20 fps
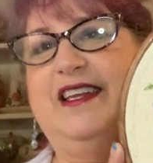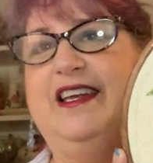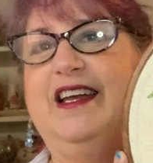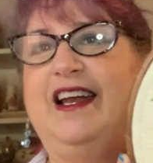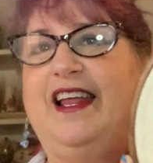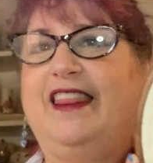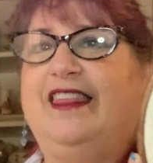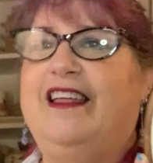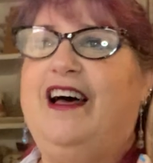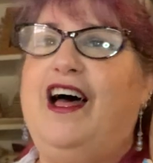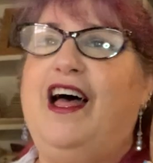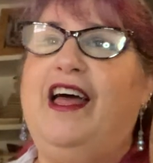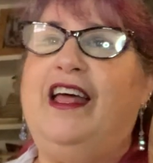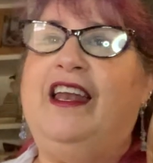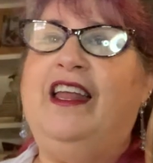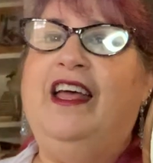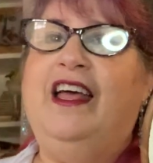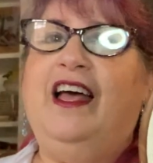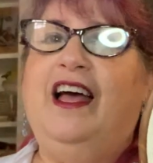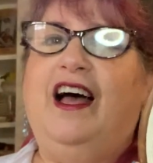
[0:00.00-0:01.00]
and I thought
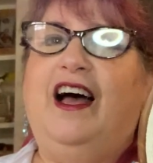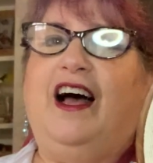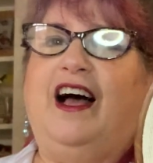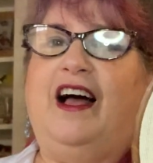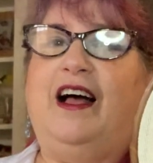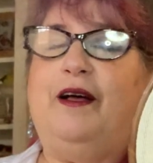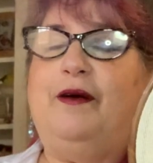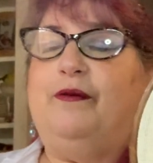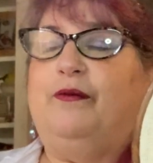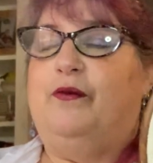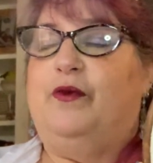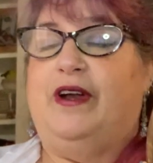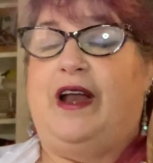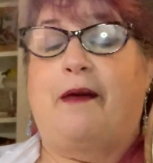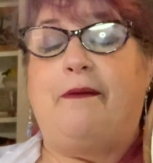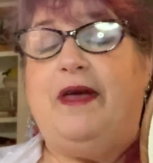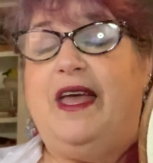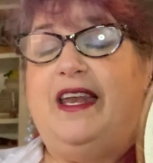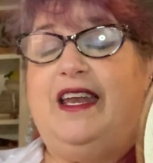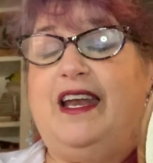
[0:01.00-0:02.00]
when I
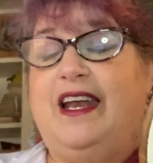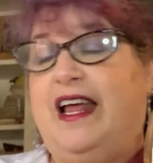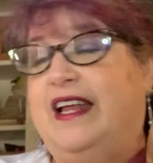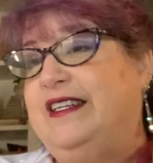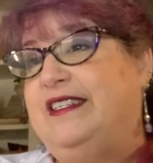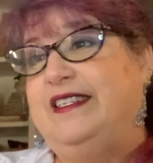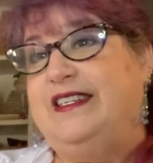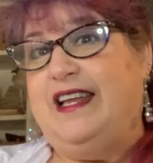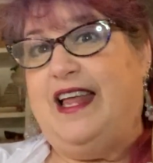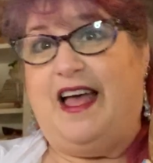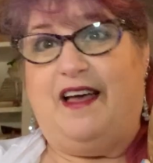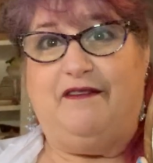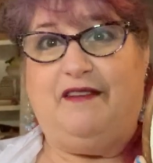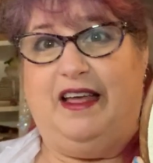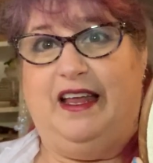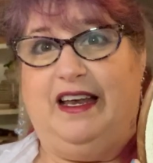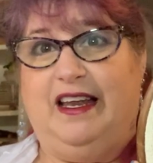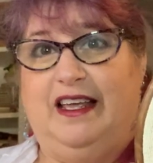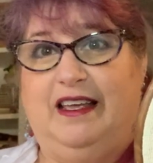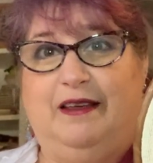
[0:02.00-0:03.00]
made it, I didn't have
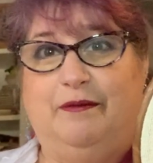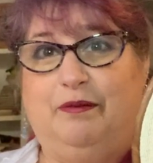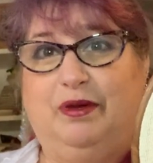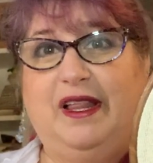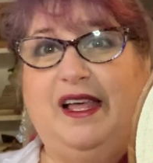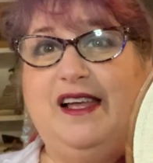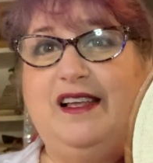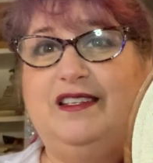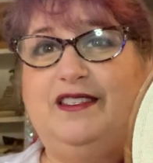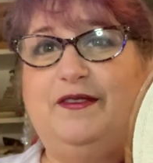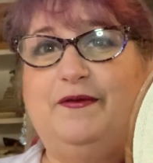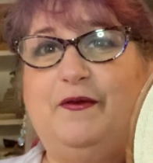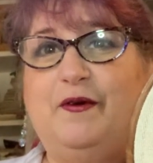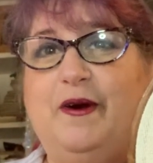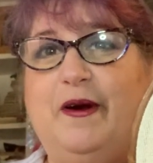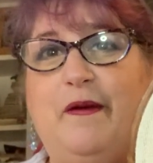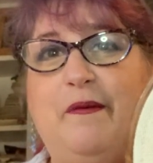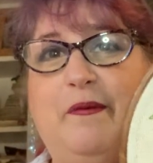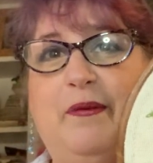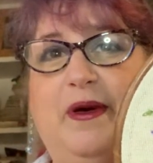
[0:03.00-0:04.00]
any plans for
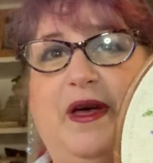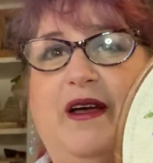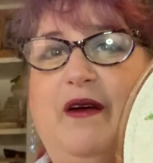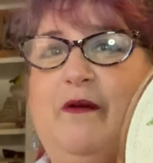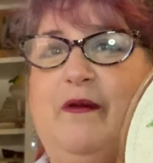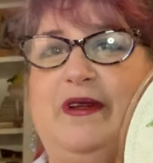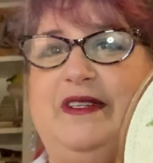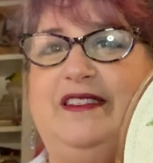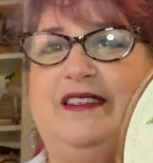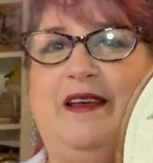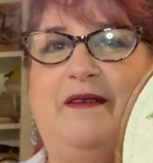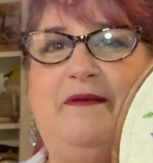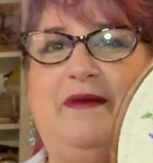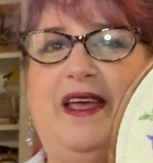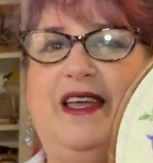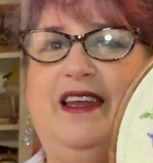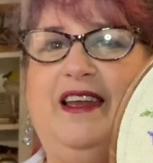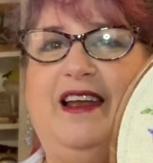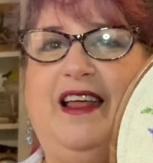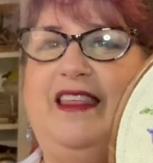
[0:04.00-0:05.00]
it, but once I
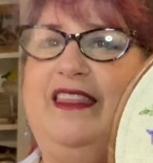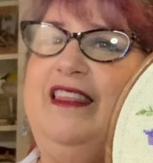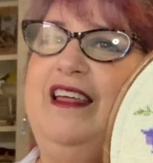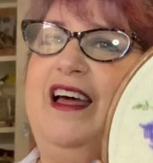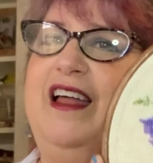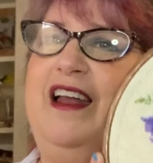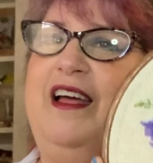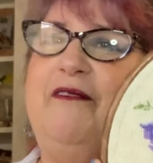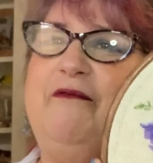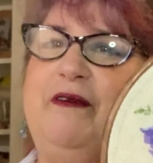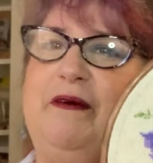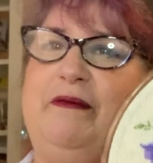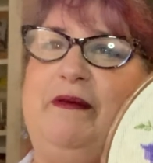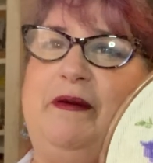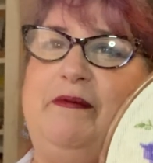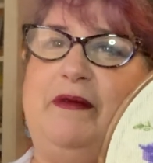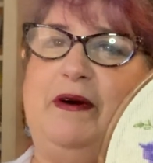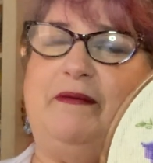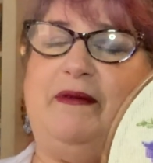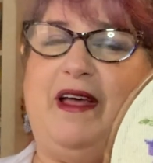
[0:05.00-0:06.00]
made it, I thought I want my
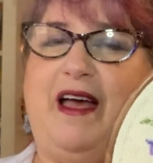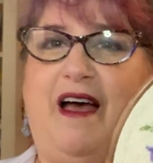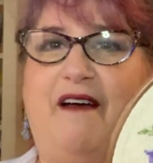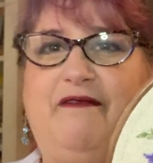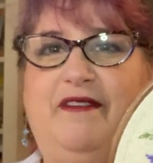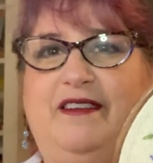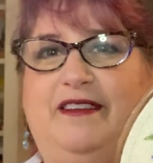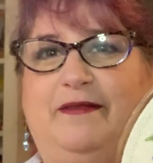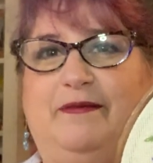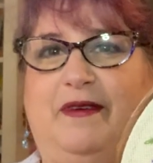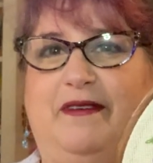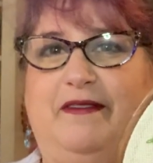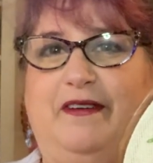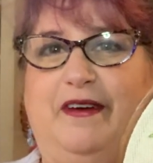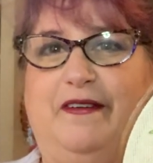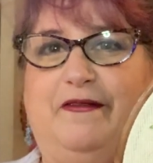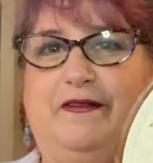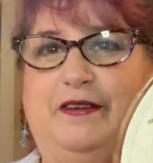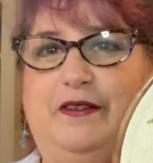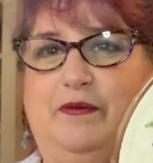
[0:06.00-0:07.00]
mom to have this, my
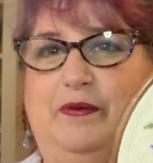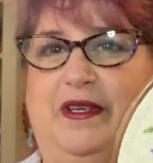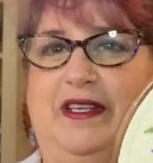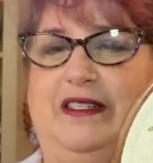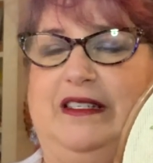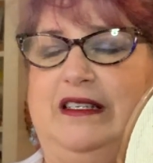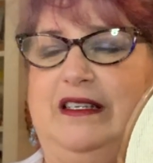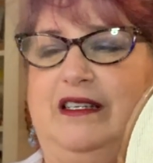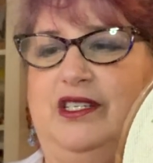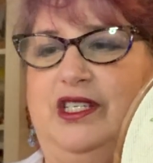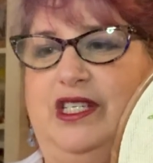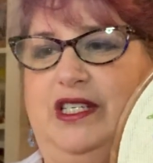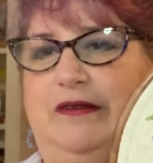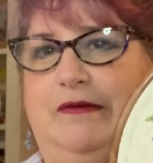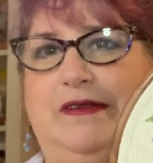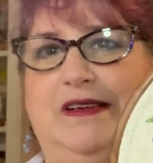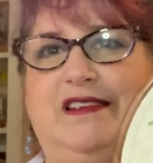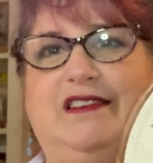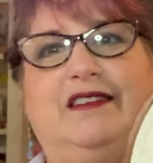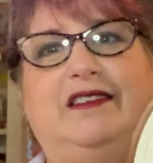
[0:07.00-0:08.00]
very first piece, because she
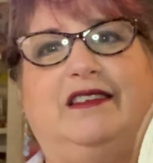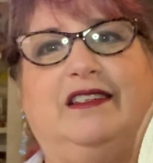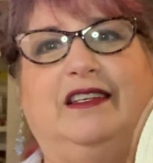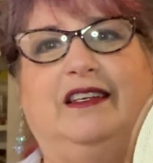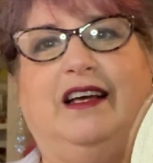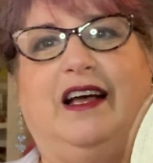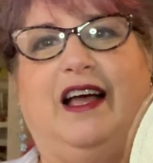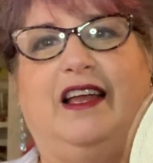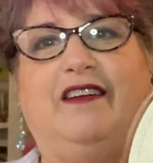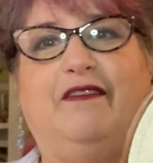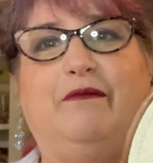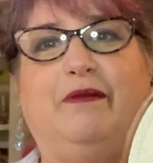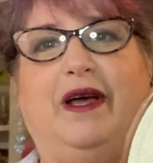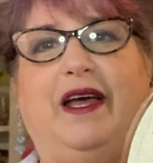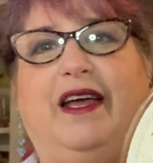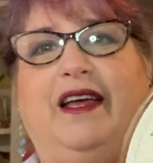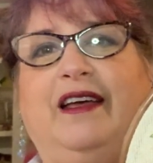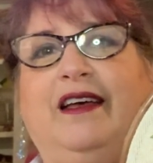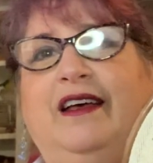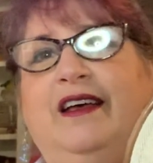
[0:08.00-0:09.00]
was kind of
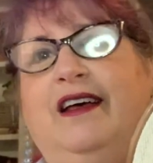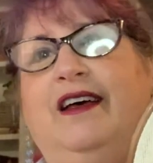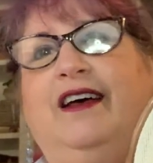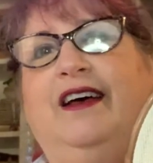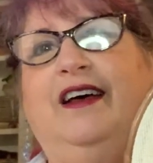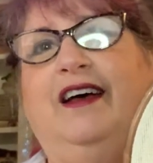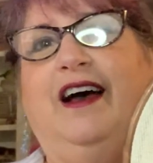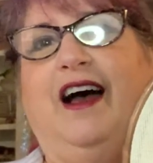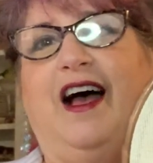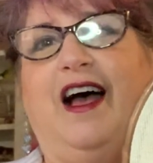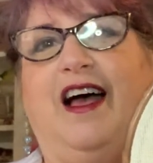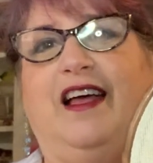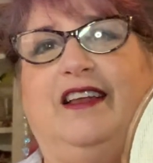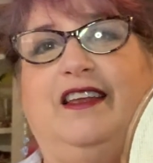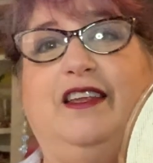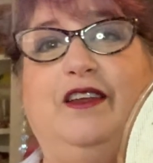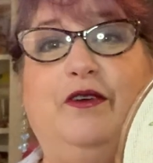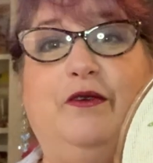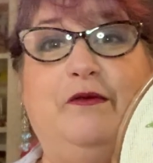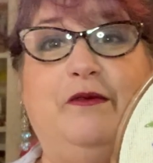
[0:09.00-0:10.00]
my
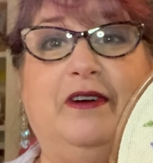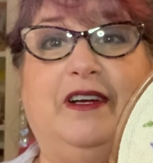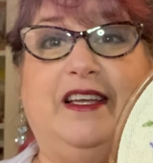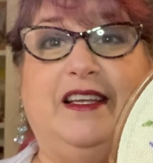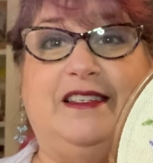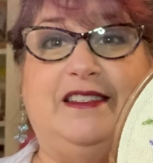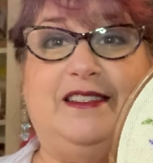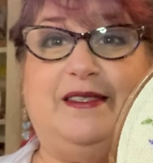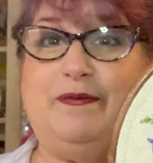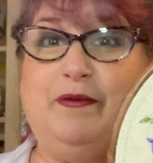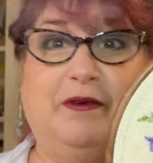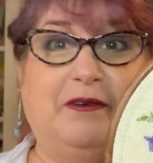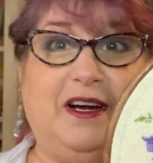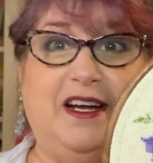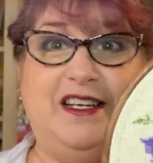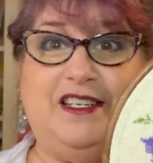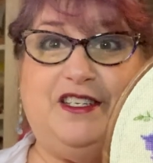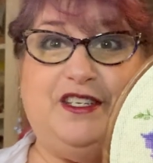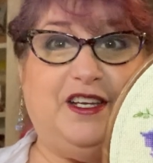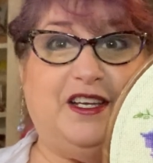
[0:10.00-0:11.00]
needlework
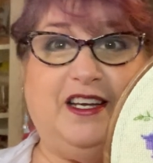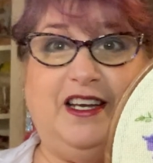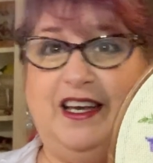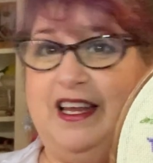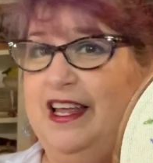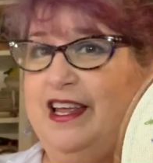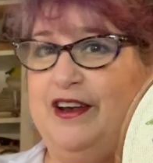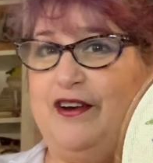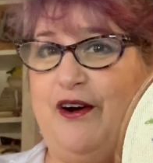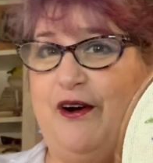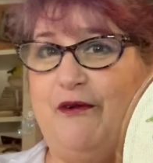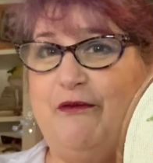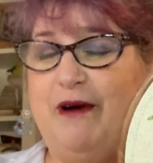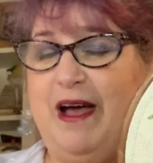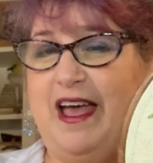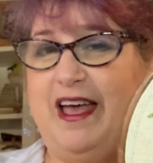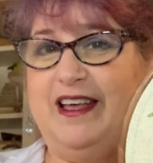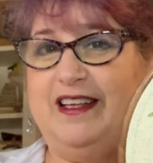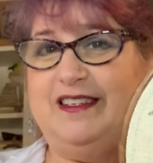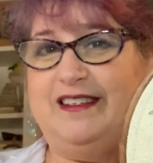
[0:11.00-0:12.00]
inspiration in all
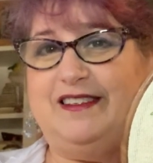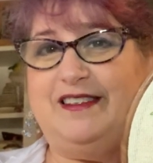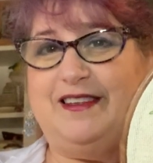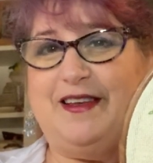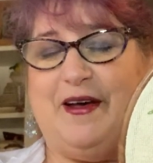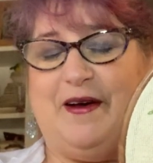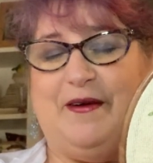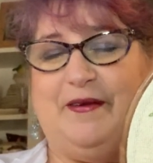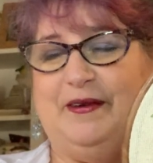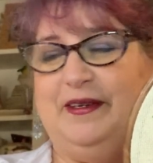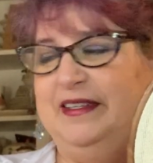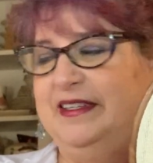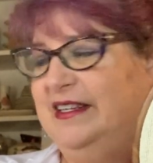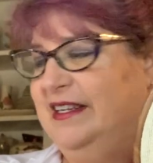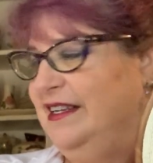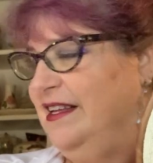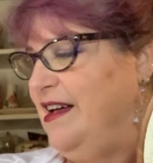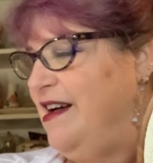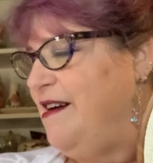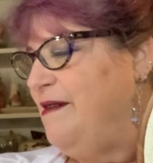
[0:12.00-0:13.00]
ways. So
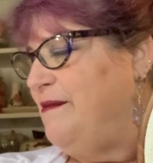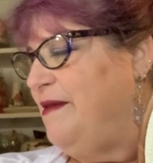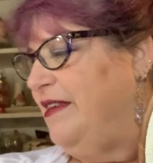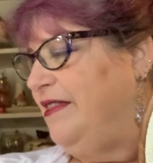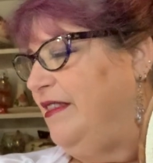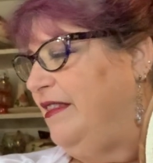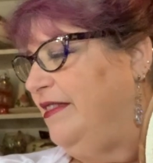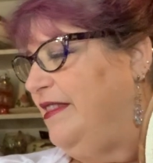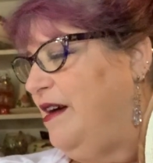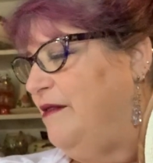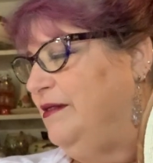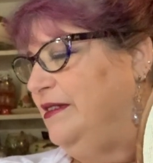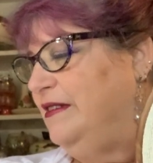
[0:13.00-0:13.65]
I thought that was